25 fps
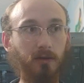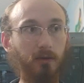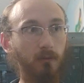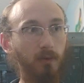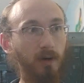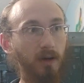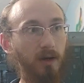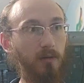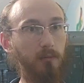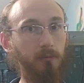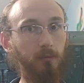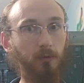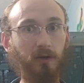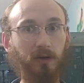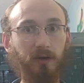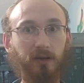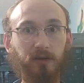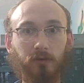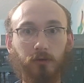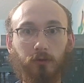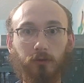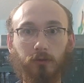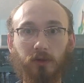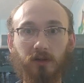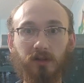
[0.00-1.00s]
Wow, I'm really
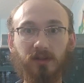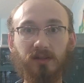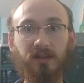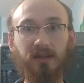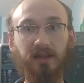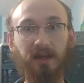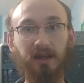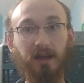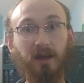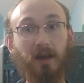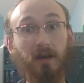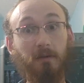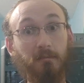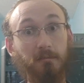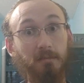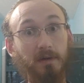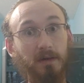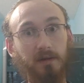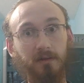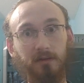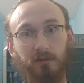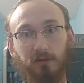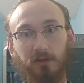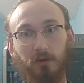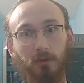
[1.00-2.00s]
throwing words. Again, I've
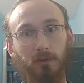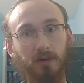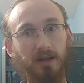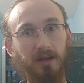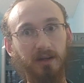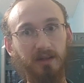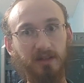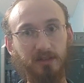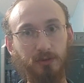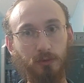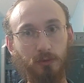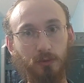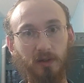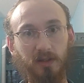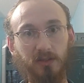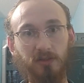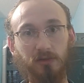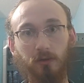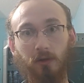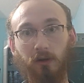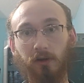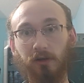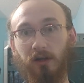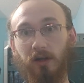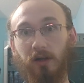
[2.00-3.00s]
been going at this for way too
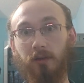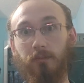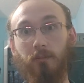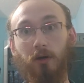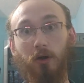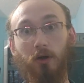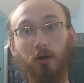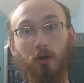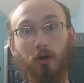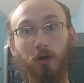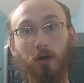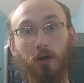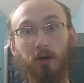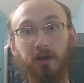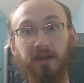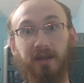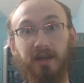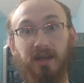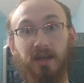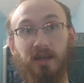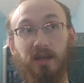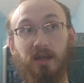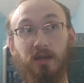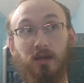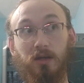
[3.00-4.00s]
long. I'm on
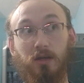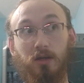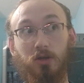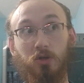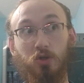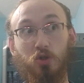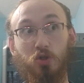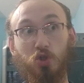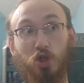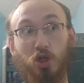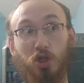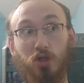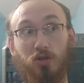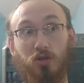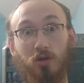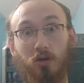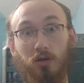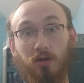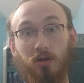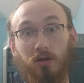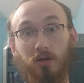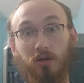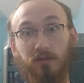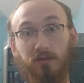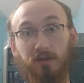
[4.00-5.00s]
a ton
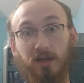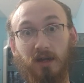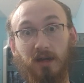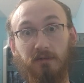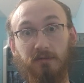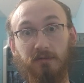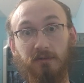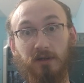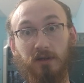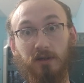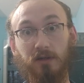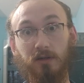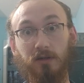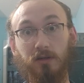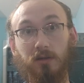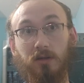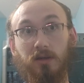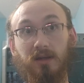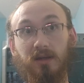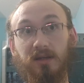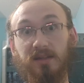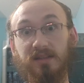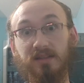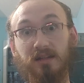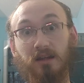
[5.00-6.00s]
of caffeine.
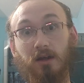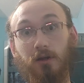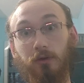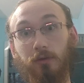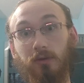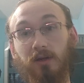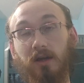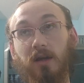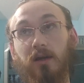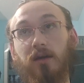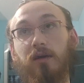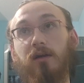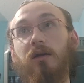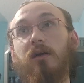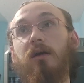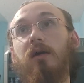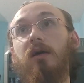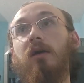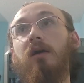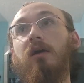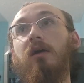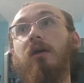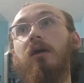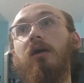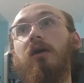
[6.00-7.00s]
It's not okay.
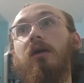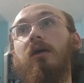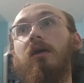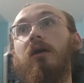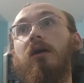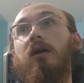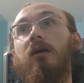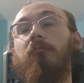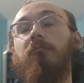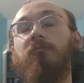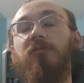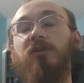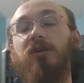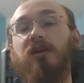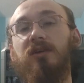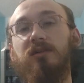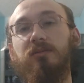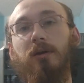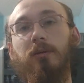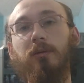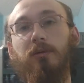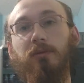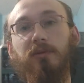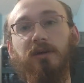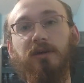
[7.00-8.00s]
You guys
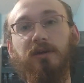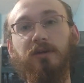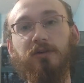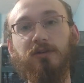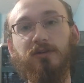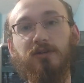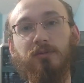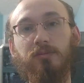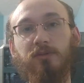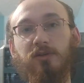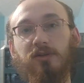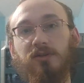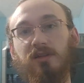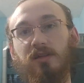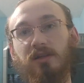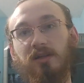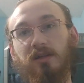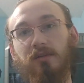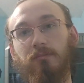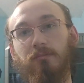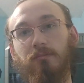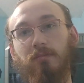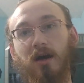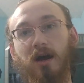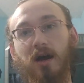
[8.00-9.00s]
might be able to hear some music.
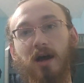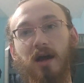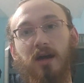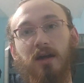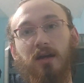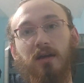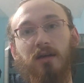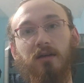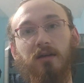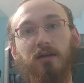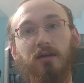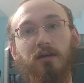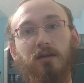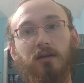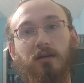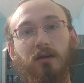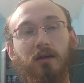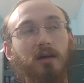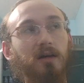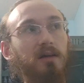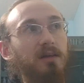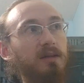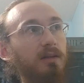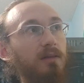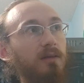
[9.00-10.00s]
My
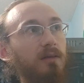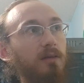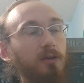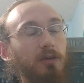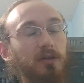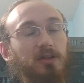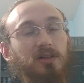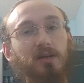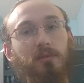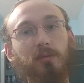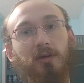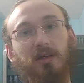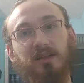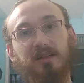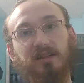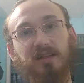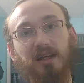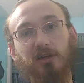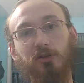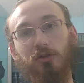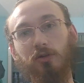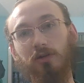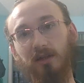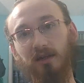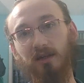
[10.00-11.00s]
younger sibling is
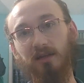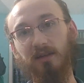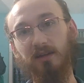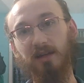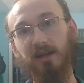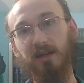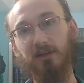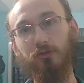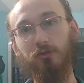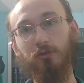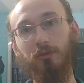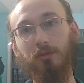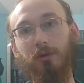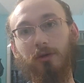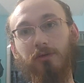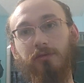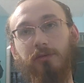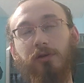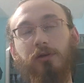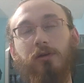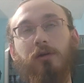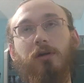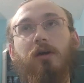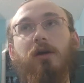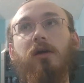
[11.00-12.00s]
actually in the next room over.